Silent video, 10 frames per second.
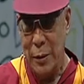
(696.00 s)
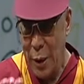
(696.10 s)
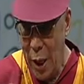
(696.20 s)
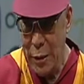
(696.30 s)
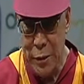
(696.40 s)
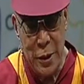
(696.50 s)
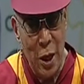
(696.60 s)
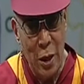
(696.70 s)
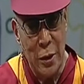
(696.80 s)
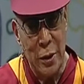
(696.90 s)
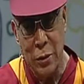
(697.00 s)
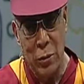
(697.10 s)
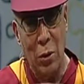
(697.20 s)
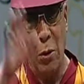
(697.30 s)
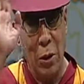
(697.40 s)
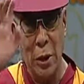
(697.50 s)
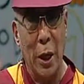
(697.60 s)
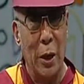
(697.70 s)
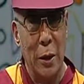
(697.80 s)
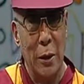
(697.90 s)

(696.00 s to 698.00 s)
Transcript: that reality is no longer there.